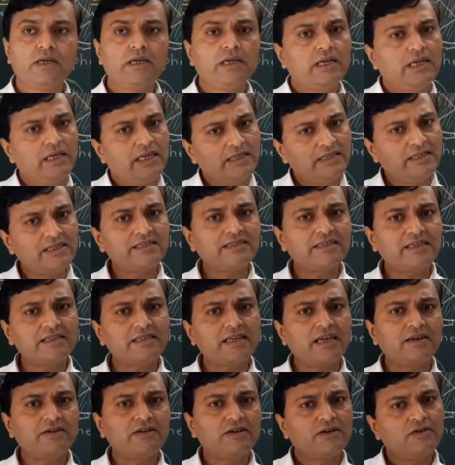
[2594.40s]
In this case
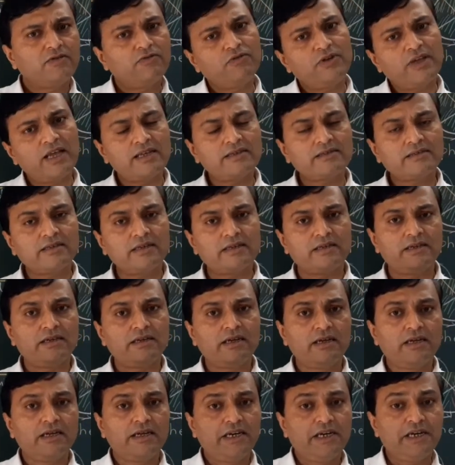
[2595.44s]
we can say
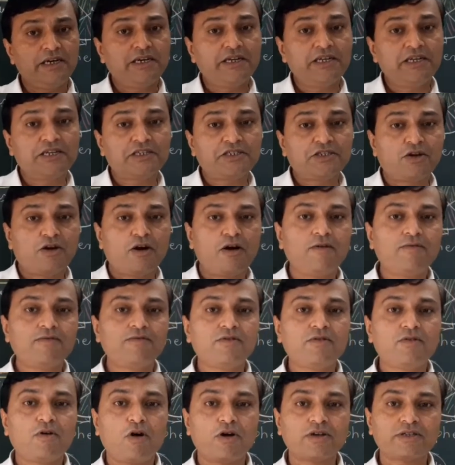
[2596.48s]
integration
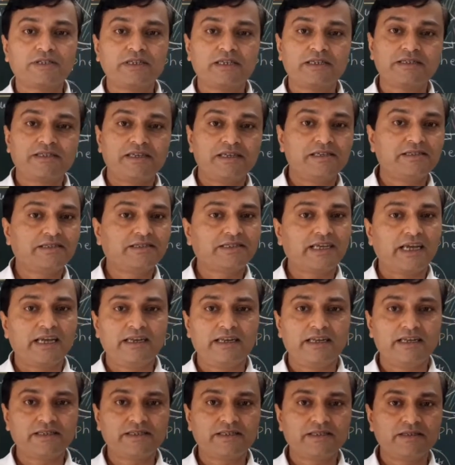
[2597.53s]
of cos x is sin
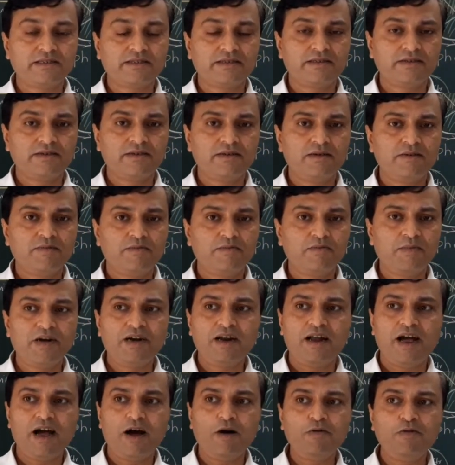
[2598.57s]
x. But
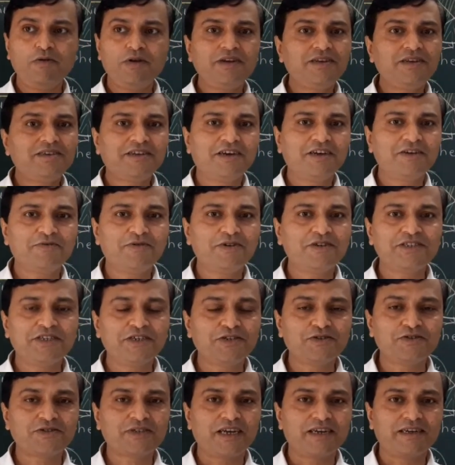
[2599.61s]
how it converts
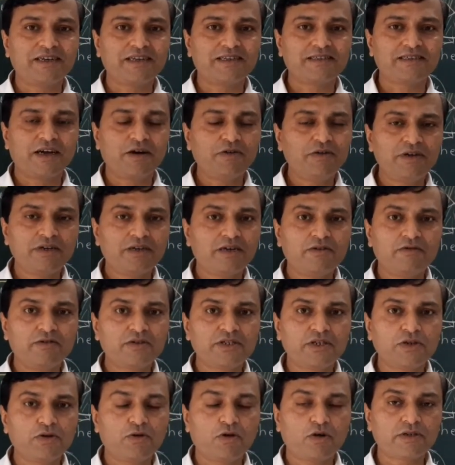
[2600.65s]
into sin x, how it converts
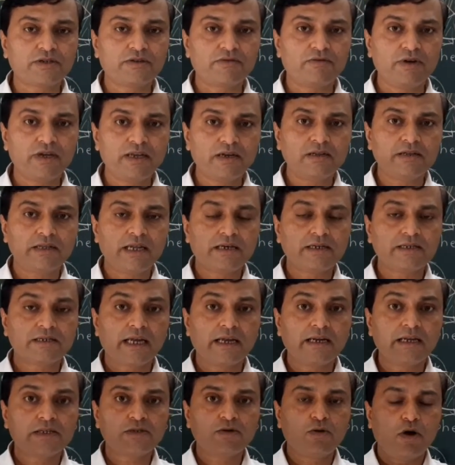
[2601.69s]
into cos x, where that
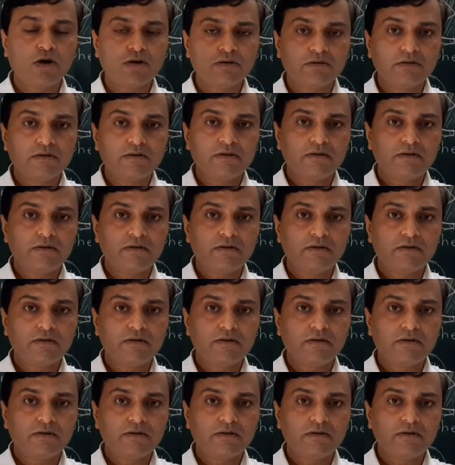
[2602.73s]
sin is gone?